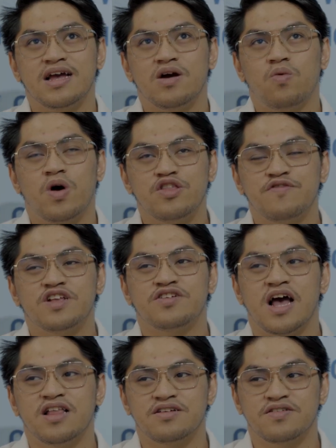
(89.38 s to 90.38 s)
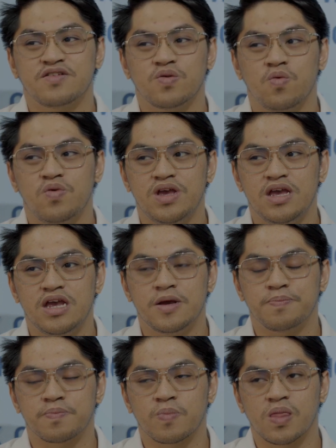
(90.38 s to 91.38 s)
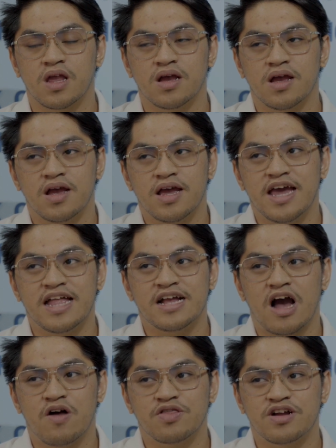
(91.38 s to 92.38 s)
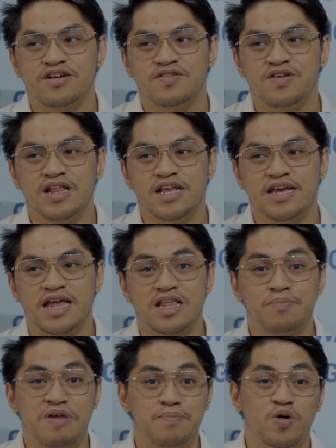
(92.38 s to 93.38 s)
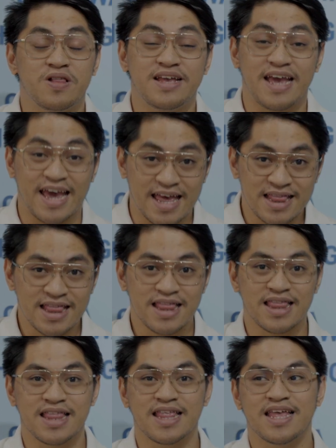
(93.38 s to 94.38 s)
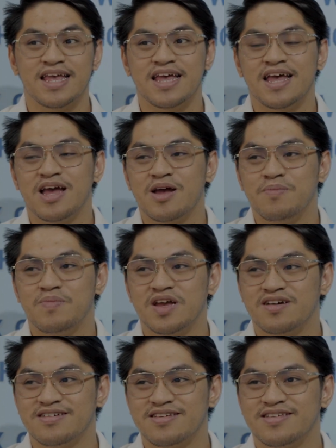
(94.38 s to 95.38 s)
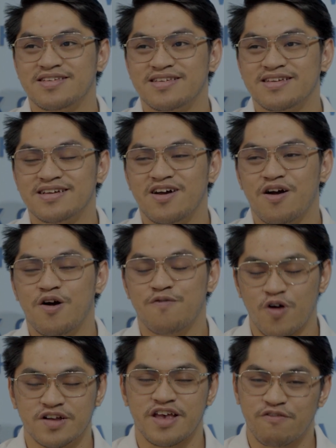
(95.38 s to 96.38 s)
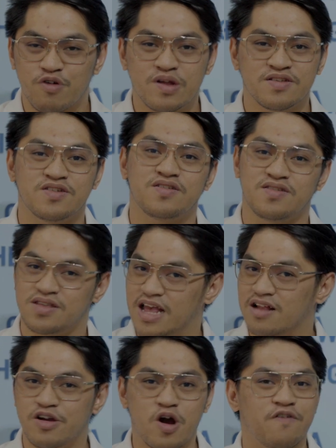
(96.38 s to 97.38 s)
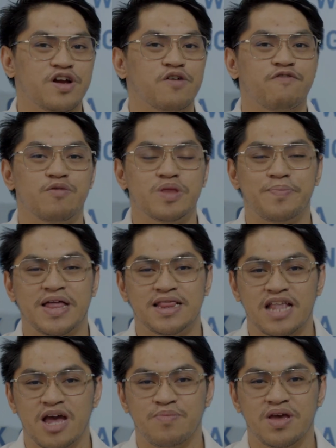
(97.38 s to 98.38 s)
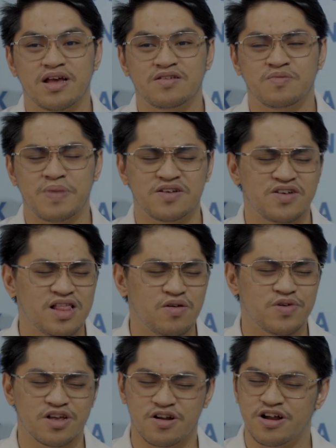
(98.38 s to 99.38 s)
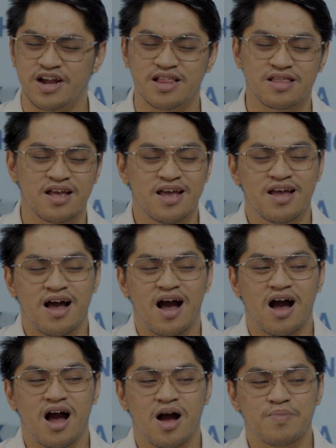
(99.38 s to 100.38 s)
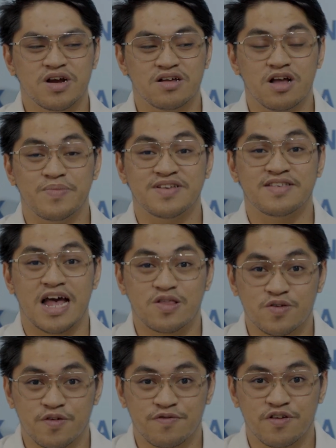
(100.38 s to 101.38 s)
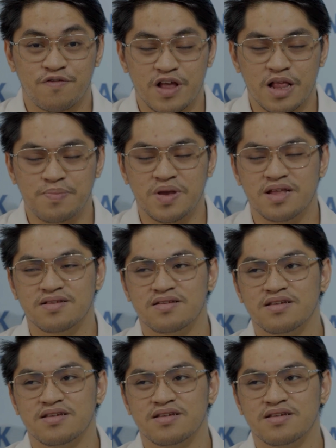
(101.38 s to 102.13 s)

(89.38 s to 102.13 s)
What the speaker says: one of the challenges that we encounter is really getting people in, because of course everyone's still recovering from the pandemic, especially with the current economic status of the Philippines.